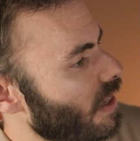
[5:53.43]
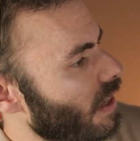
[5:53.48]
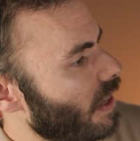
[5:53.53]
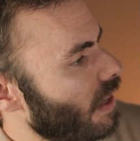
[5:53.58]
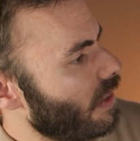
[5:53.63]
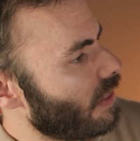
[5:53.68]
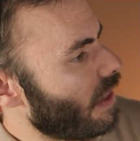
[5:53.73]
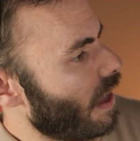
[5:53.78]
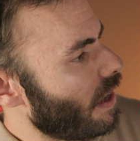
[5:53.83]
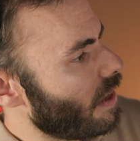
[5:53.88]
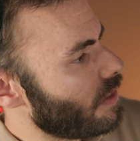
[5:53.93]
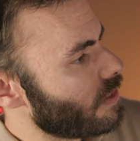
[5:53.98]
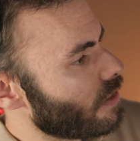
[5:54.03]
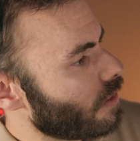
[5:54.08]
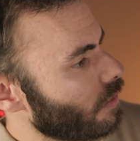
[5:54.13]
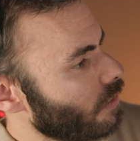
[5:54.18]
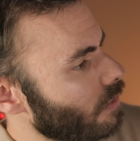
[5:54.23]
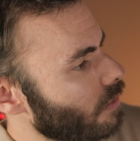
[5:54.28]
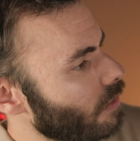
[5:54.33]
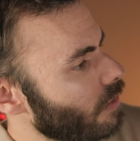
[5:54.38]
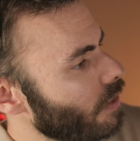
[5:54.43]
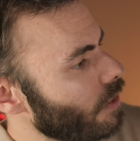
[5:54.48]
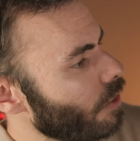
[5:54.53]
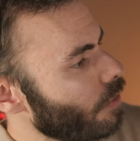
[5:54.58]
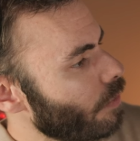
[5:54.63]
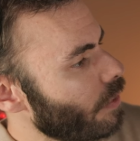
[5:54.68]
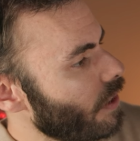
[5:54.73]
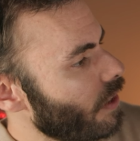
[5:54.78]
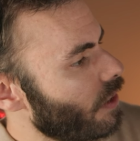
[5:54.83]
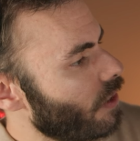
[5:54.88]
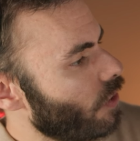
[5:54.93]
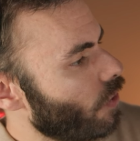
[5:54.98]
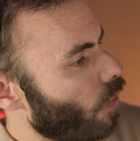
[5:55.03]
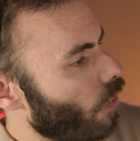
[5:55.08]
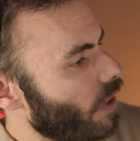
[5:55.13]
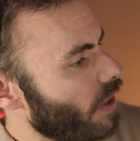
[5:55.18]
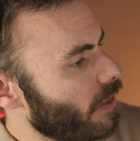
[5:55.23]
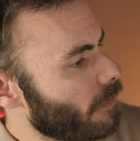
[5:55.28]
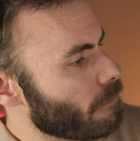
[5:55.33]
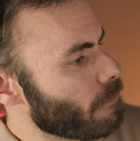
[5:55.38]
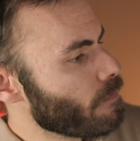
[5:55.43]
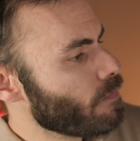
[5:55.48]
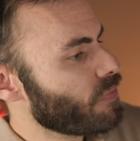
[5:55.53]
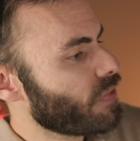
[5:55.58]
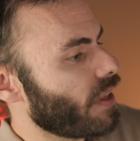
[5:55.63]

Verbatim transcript: and that is a little bit annoying